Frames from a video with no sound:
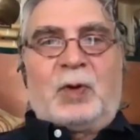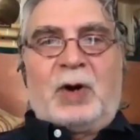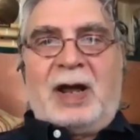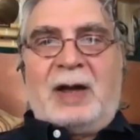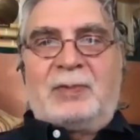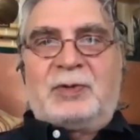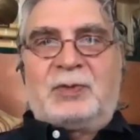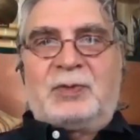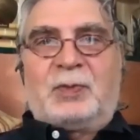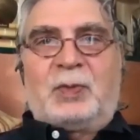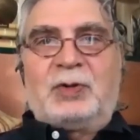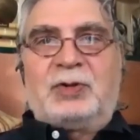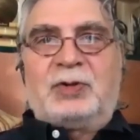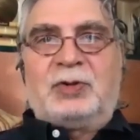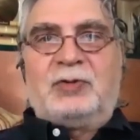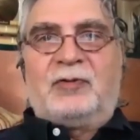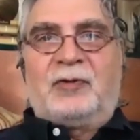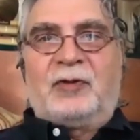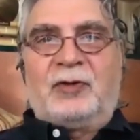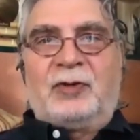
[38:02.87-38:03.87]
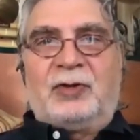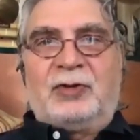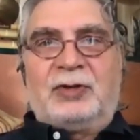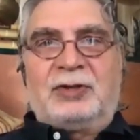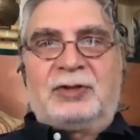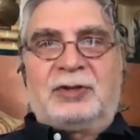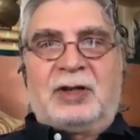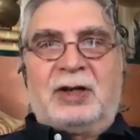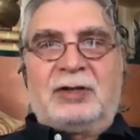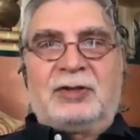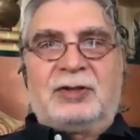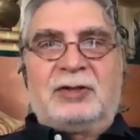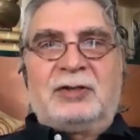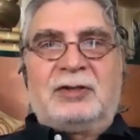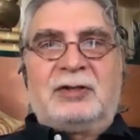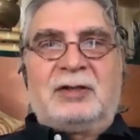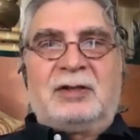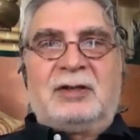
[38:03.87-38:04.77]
perhaps pursue further discussions